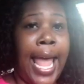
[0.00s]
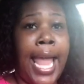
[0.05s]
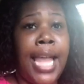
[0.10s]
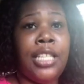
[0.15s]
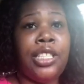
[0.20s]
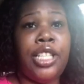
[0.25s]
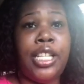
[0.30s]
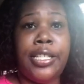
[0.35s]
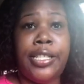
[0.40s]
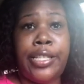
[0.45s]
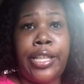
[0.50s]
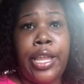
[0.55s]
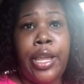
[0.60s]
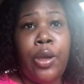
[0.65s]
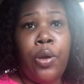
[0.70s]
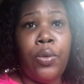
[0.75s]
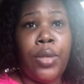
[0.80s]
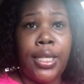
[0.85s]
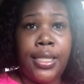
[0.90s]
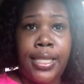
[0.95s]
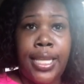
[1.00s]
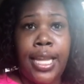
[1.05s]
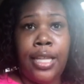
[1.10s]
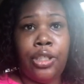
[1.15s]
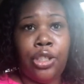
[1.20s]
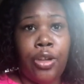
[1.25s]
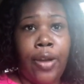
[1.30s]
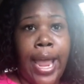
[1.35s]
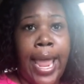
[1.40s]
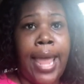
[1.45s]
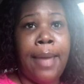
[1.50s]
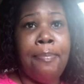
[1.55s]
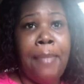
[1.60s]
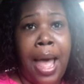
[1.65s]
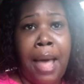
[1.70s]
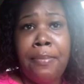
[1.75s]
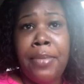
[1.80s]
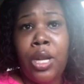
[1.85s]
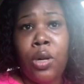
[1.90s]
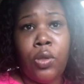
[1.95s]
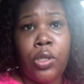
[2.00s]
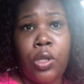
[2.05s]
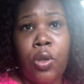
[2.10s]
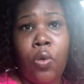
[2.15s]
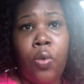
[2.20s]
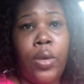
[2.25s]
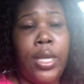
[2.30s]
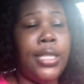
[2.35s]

H is still the teacher at my middle school.